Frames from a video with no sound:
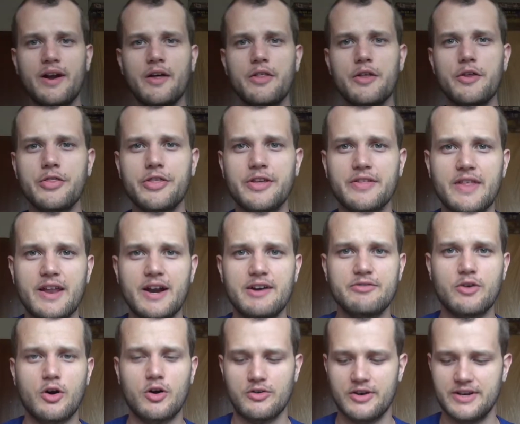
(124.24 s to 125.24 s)
other thing that
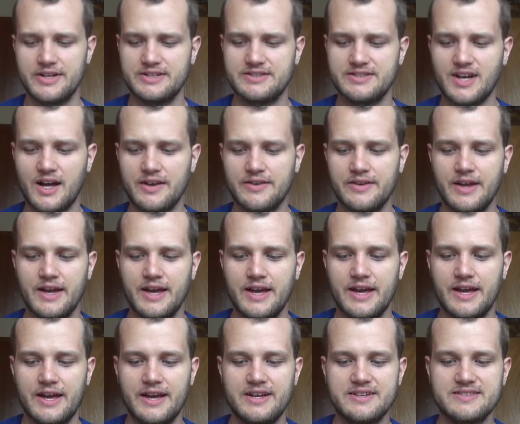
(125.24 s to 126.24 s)
I've already done
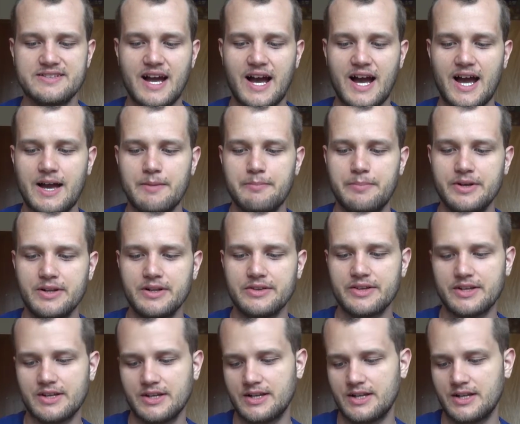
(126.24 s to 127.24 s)
is I
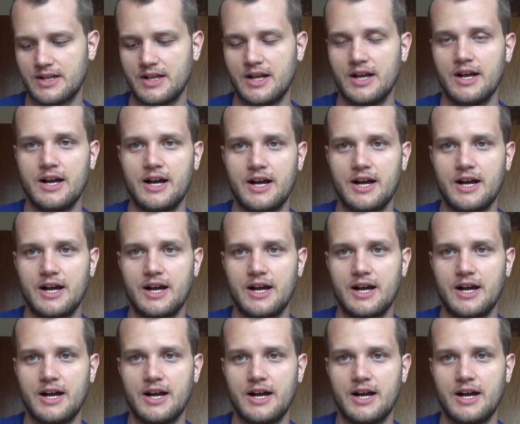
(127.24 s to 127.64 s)
built a little